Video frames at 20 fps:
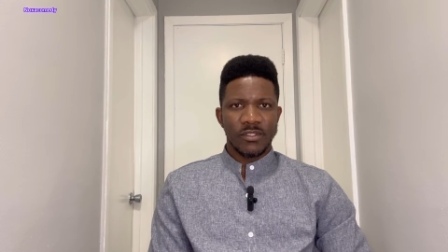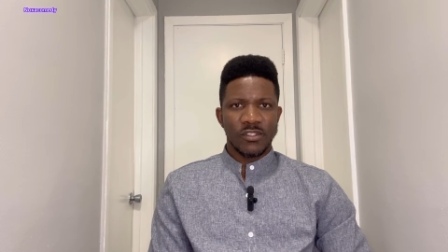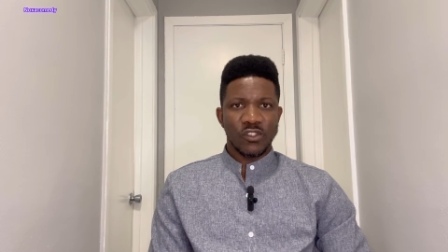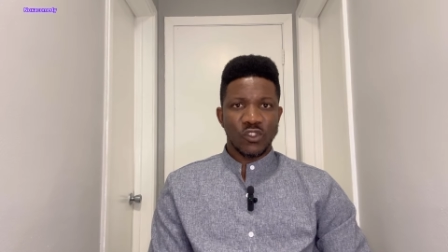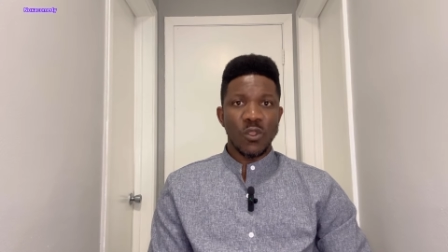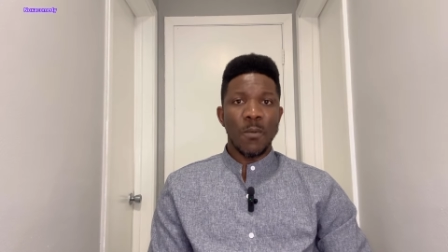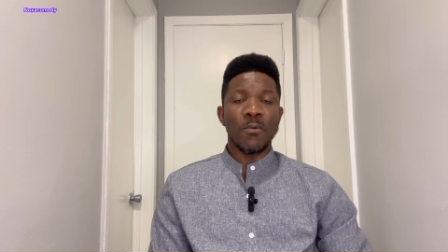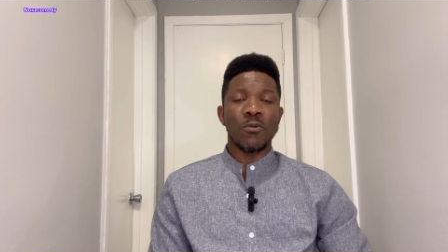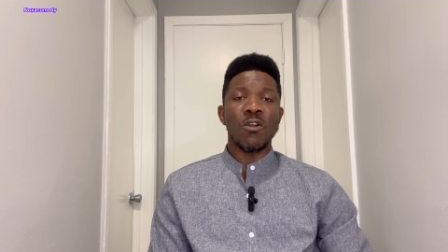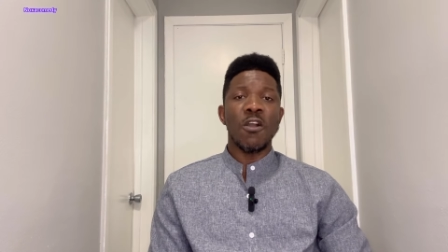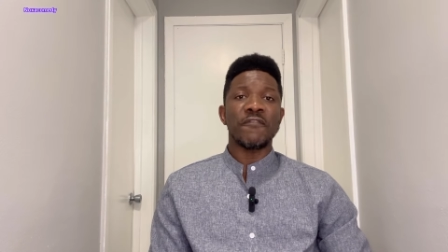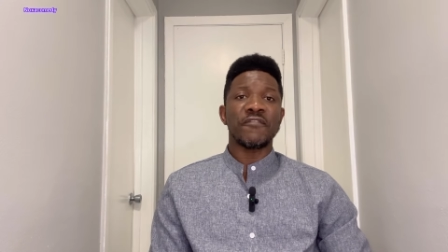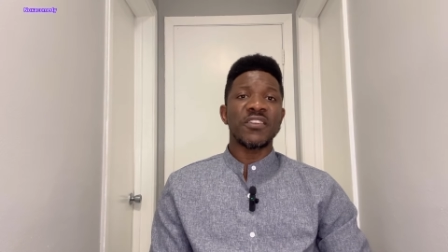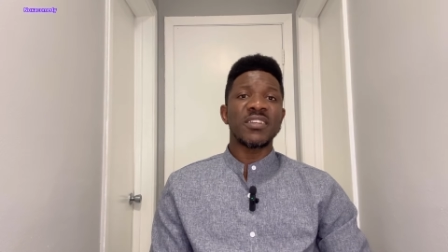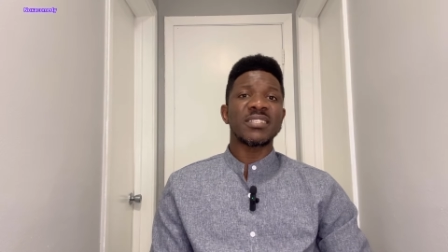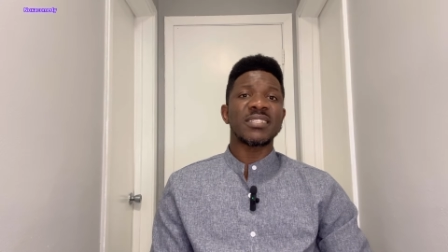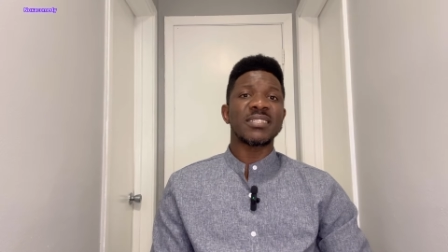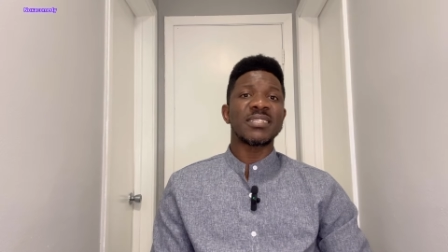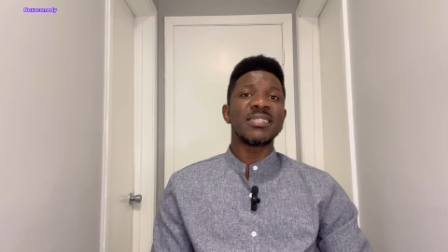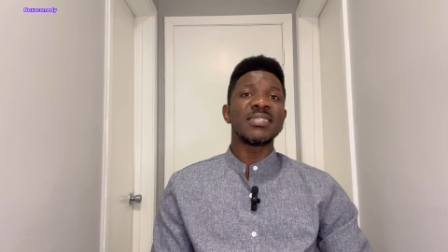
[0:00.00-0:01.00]
Some
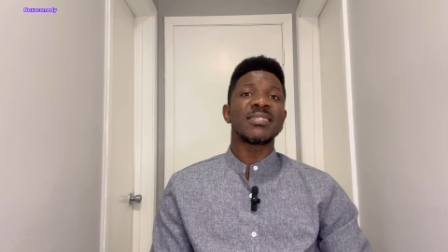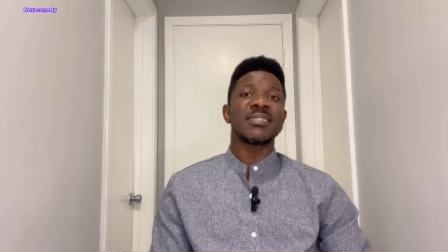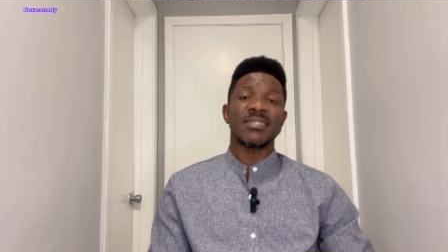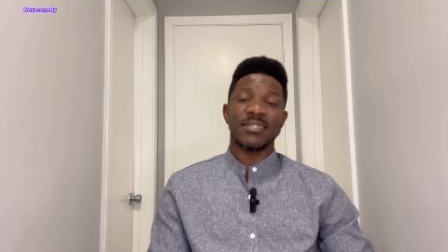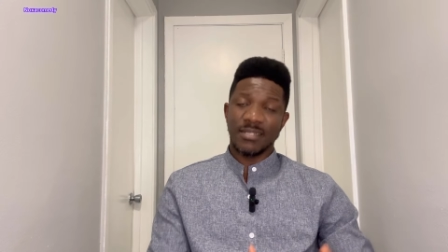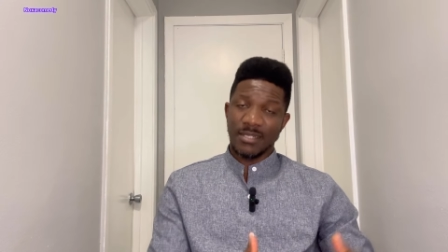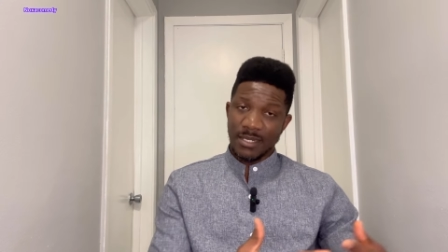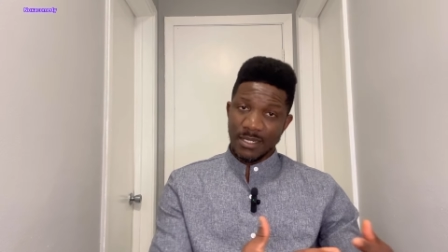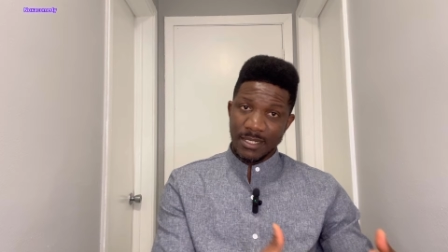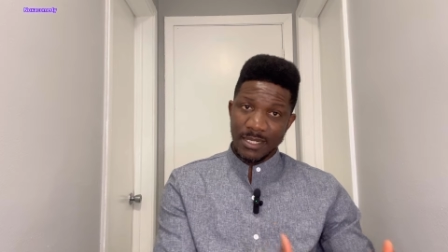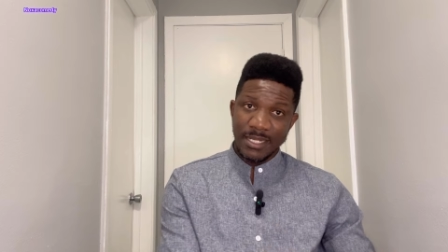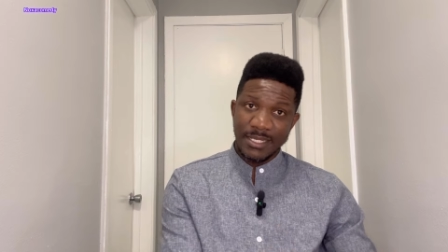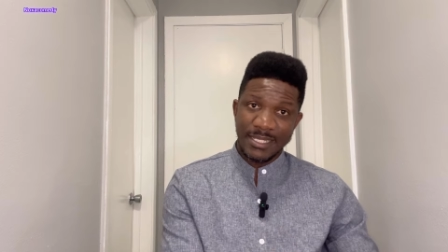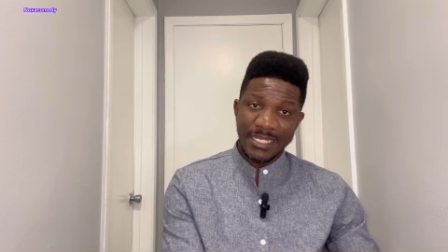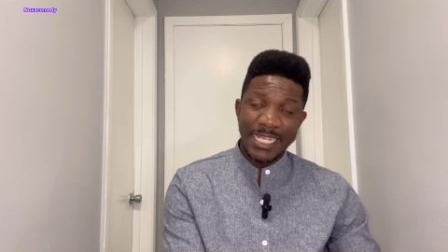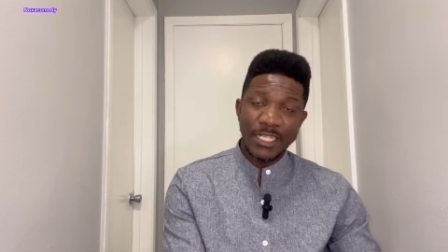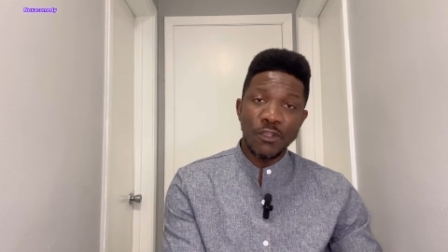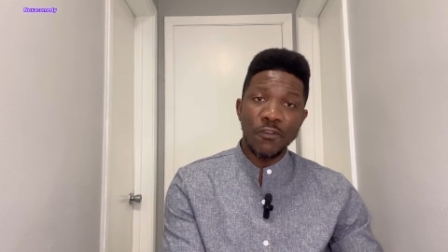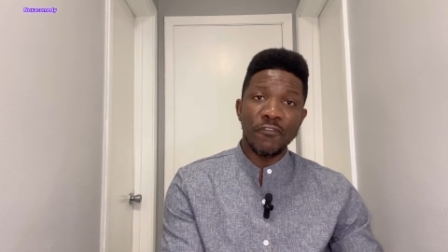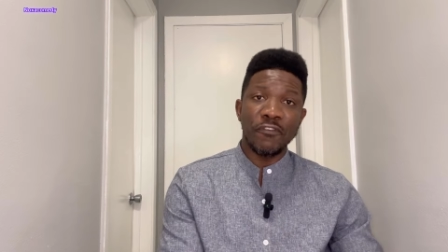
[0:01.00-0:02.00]
conferences, they
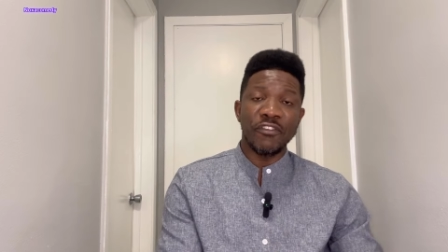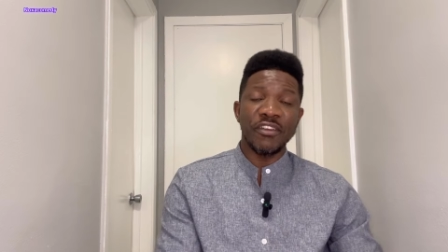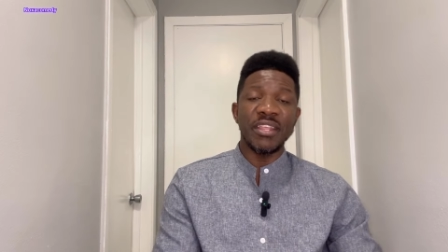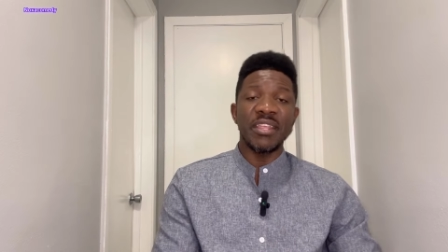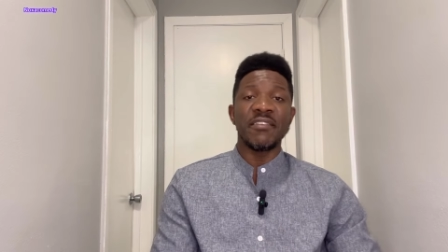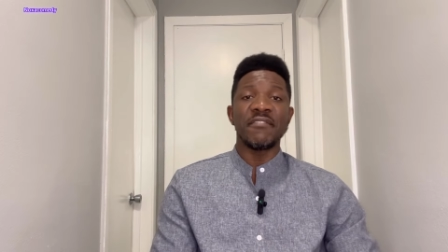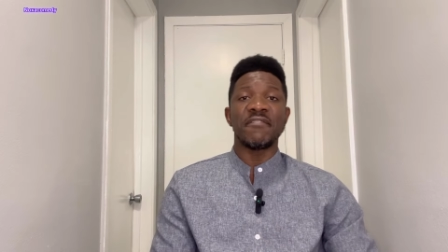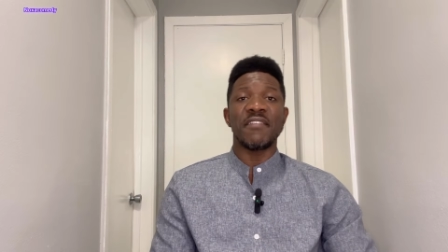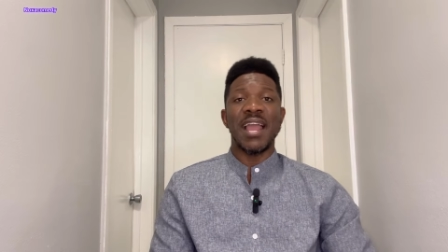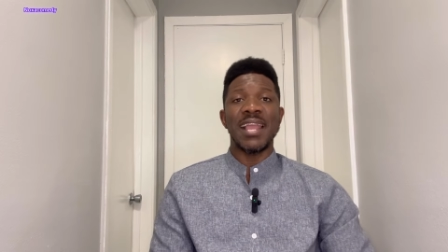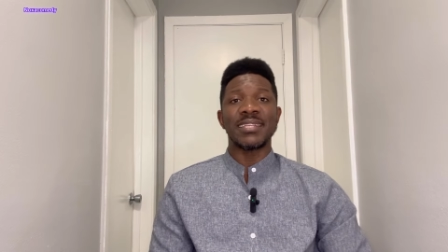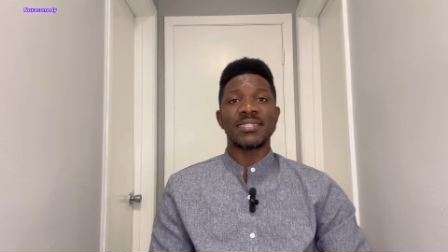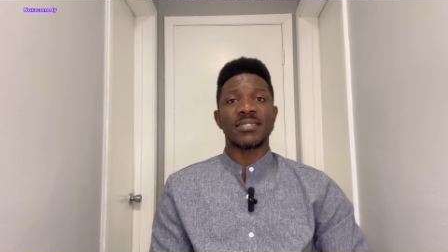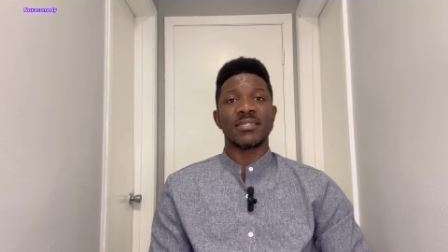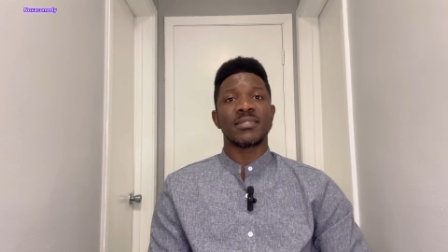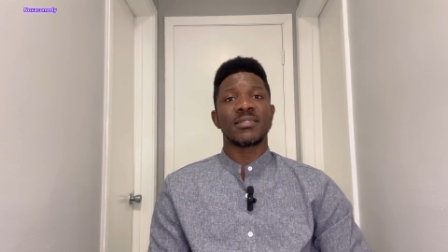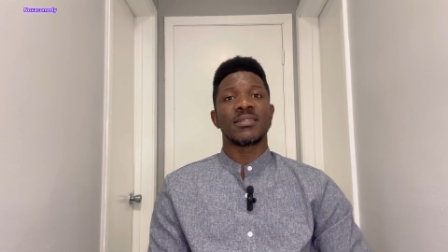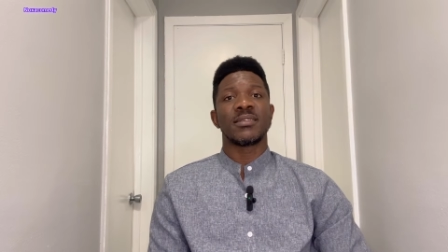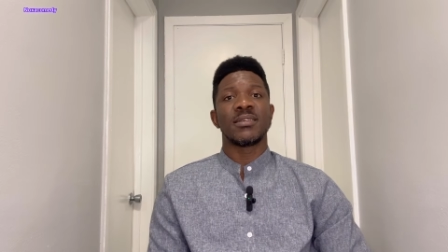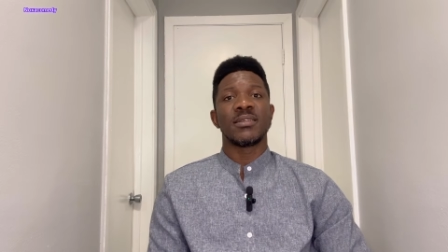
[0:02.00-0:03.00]
send you free
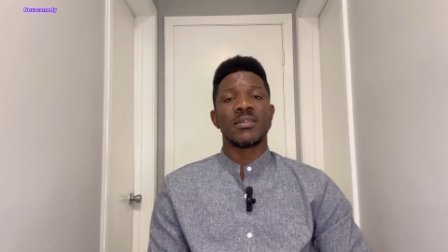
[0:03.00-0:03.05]
invite.